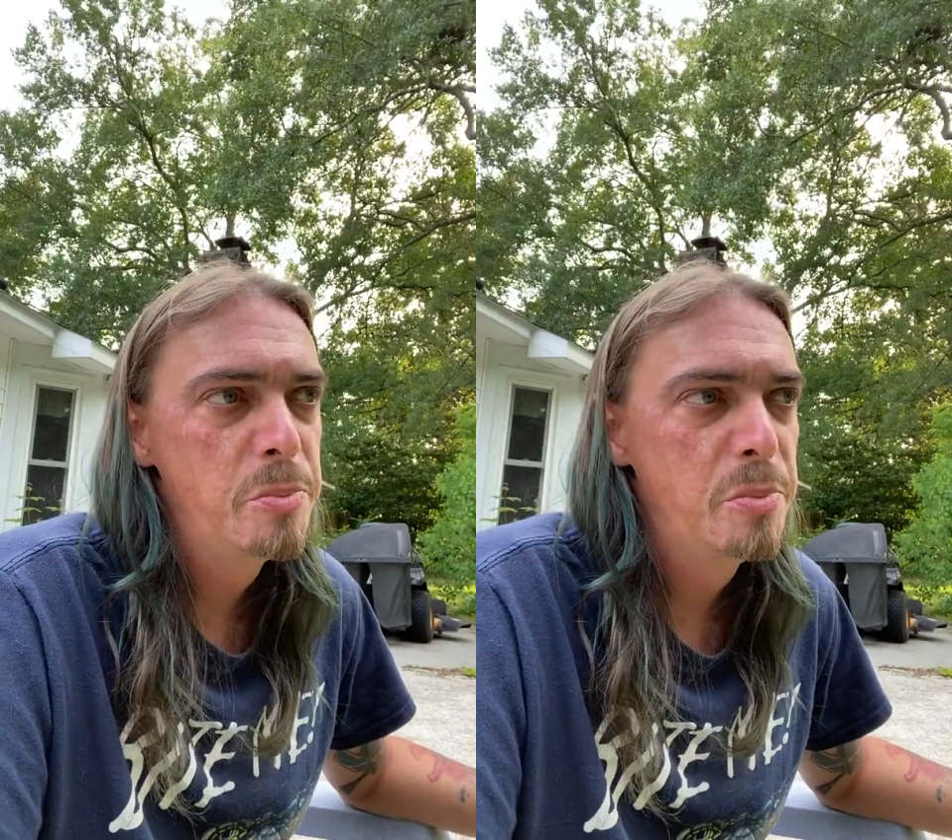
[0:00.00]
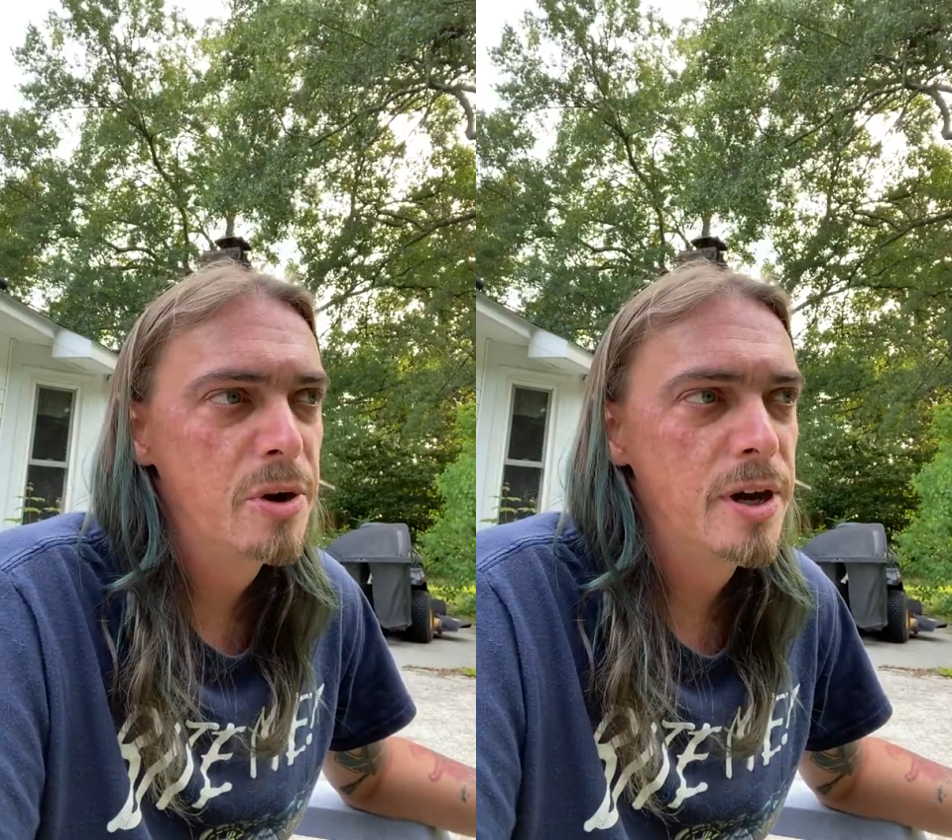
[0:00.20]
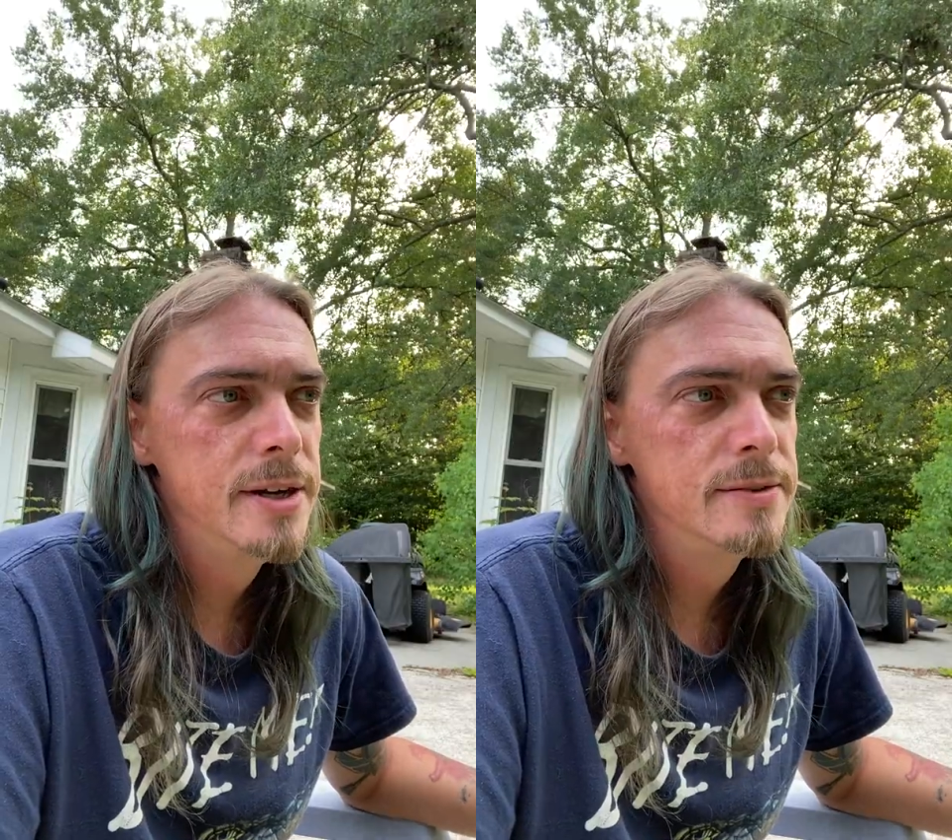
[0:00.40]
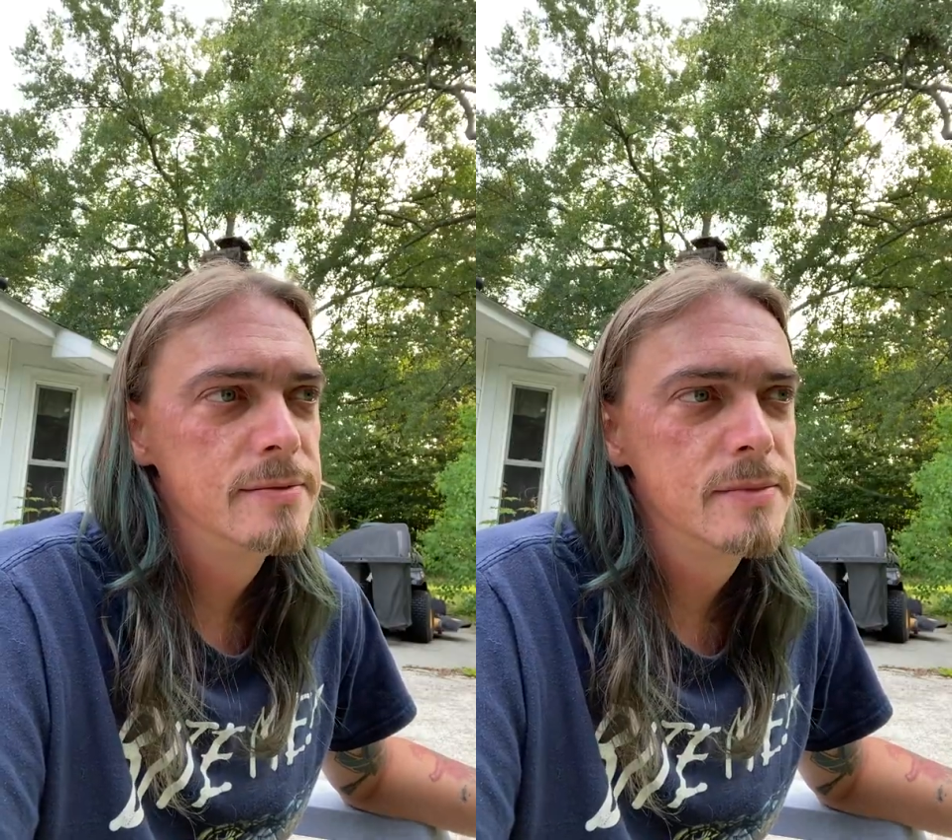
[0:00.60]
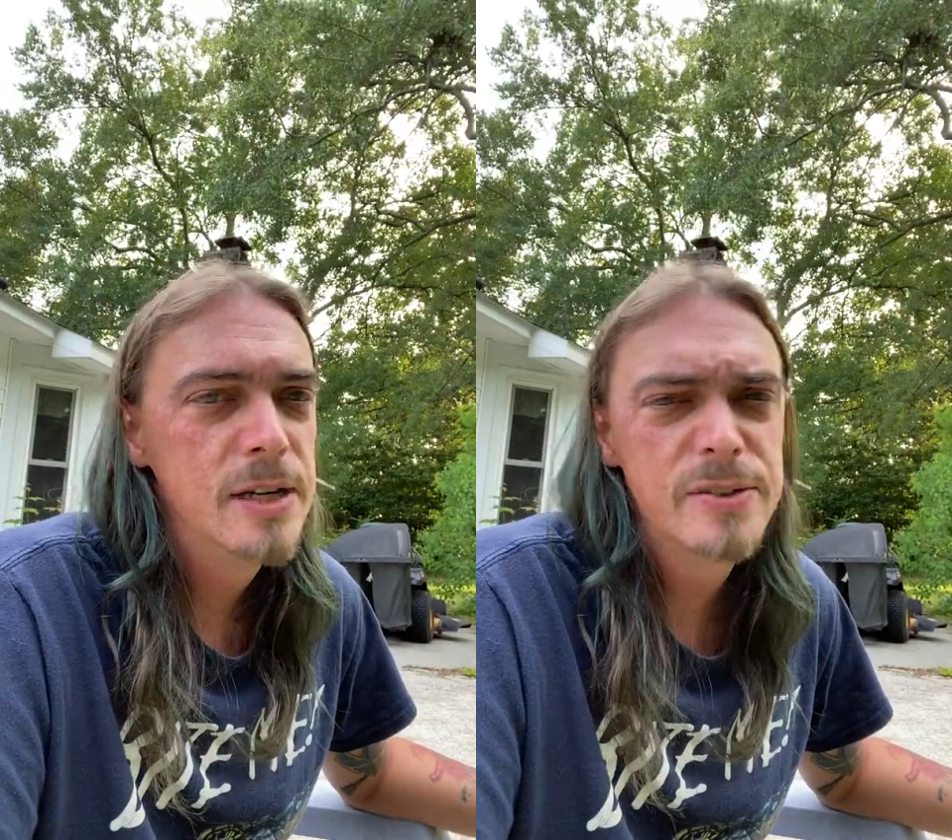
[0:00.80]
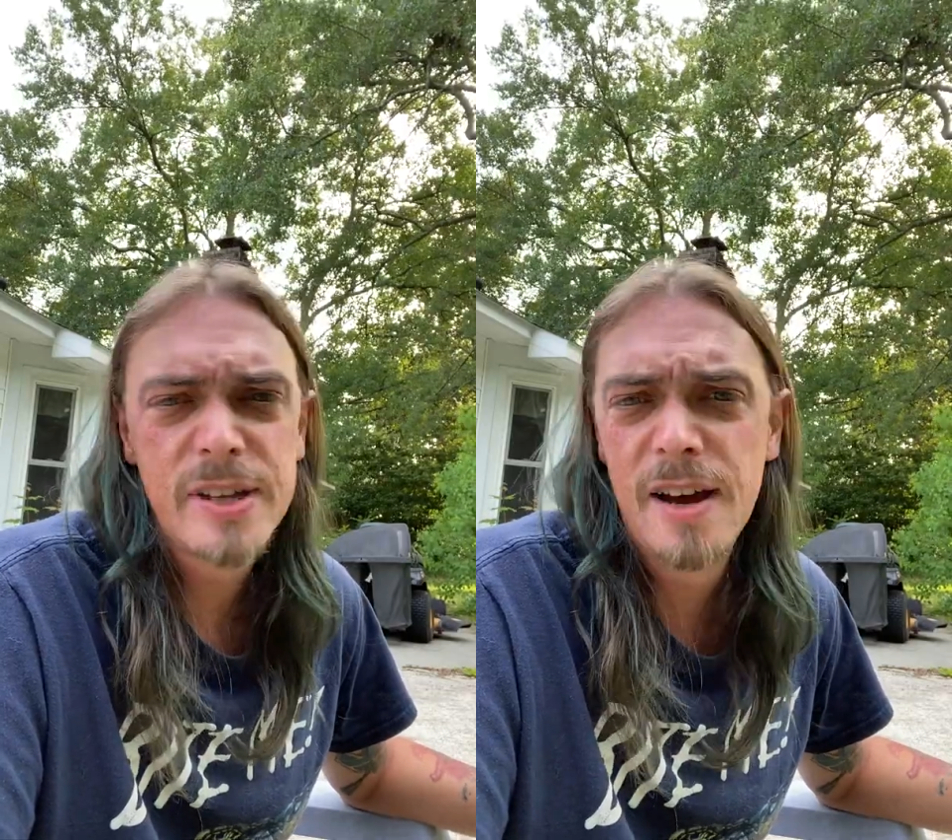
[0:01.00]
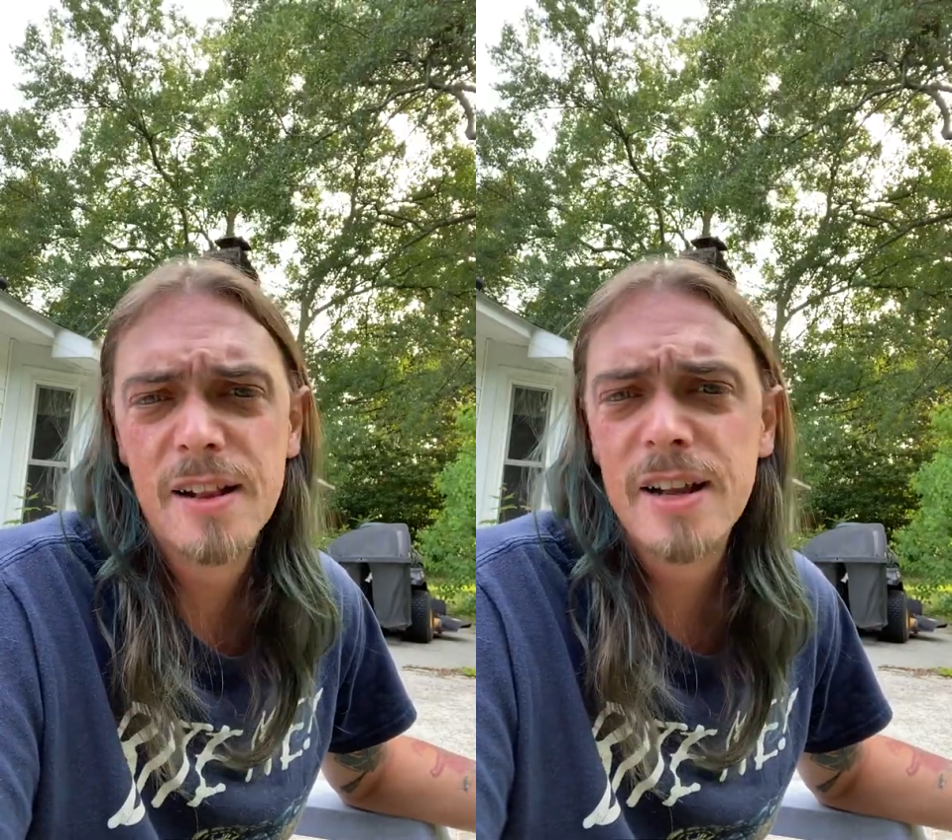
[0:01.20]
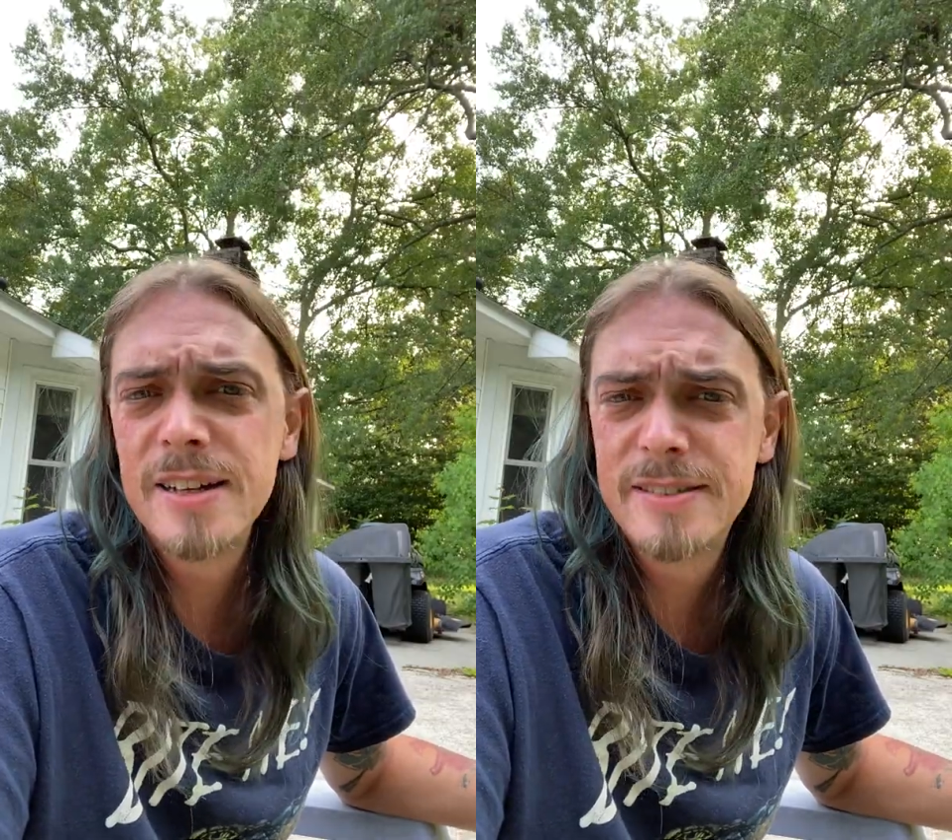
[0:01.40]
but it was kind of
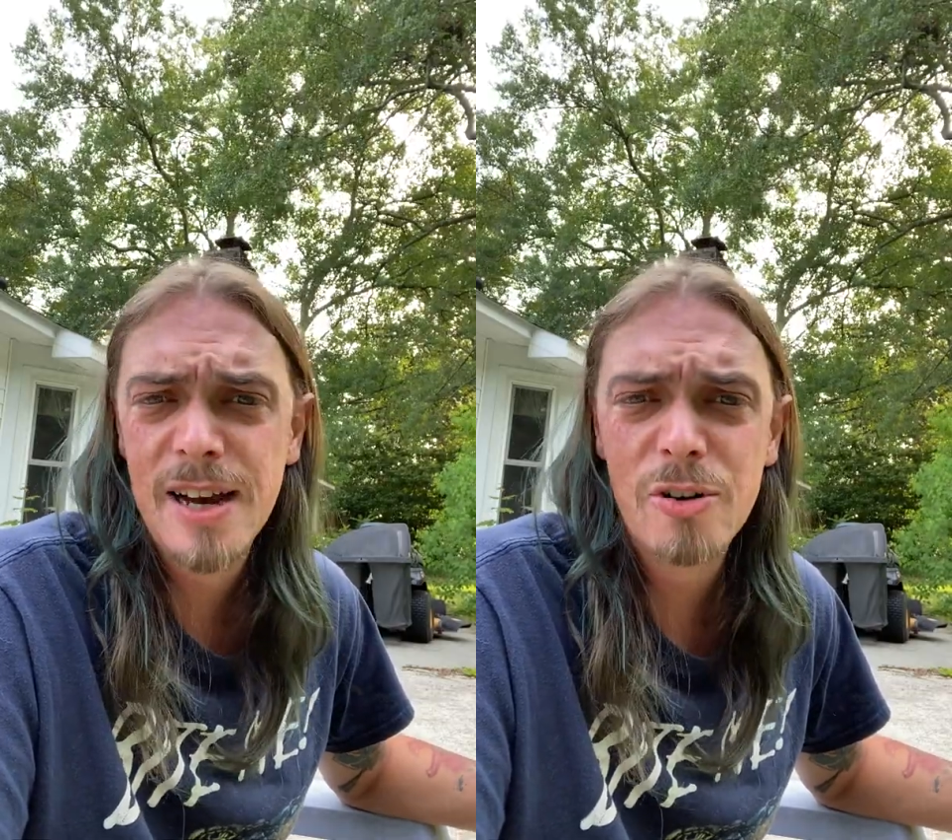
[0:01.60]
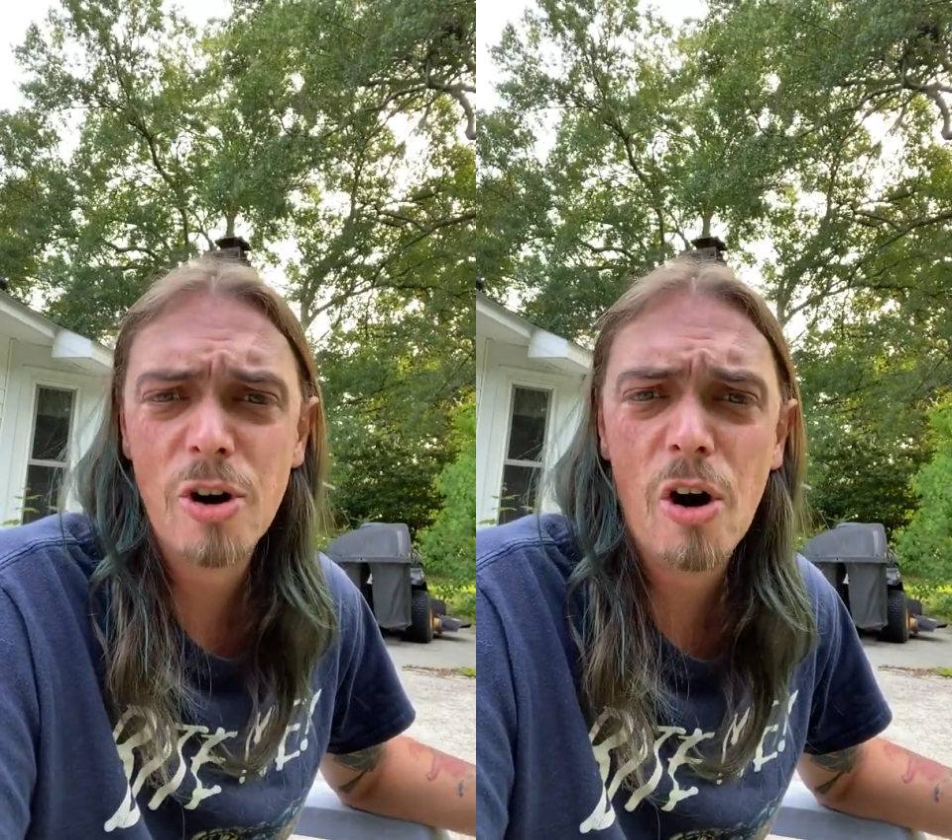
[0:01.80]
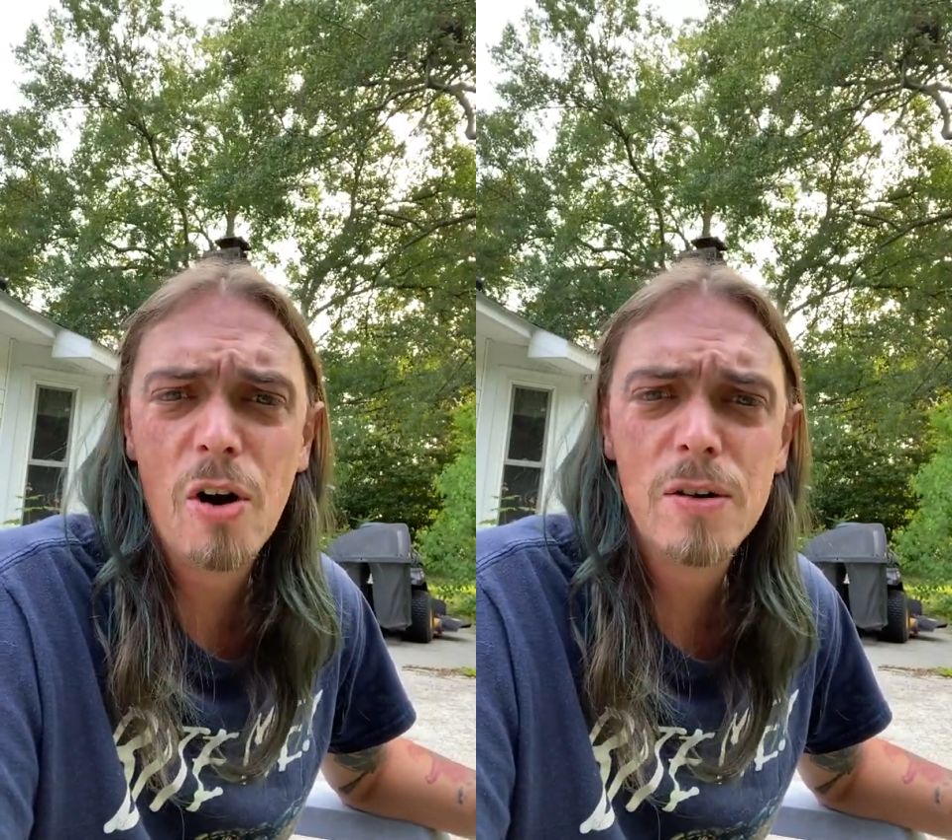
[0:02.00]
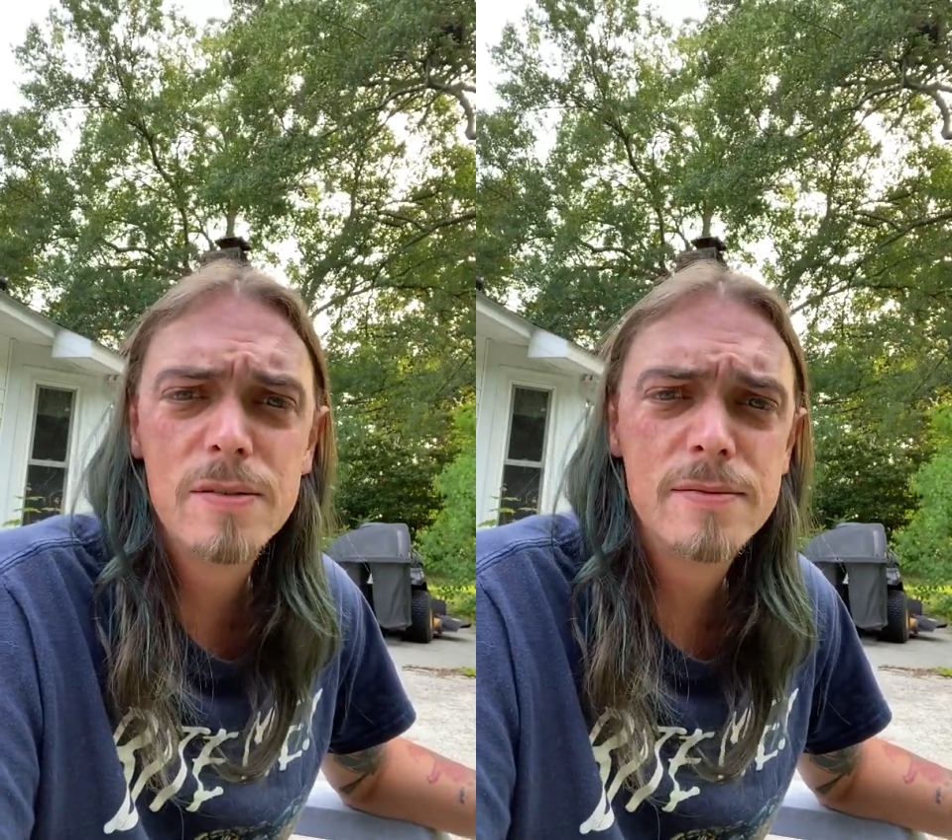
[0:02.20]
like a town hall